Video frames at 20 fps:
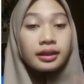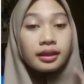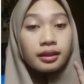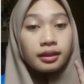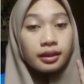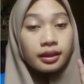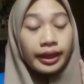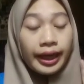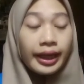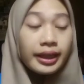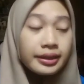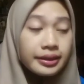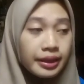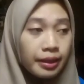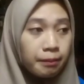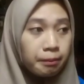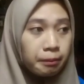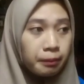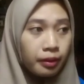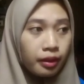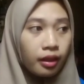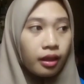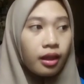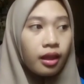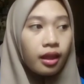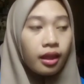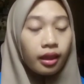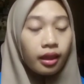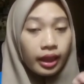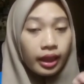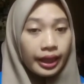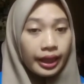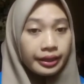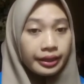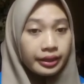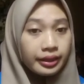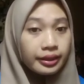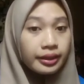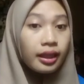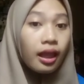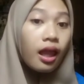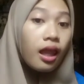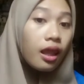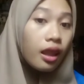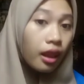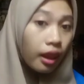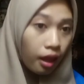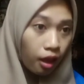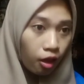Example, London love.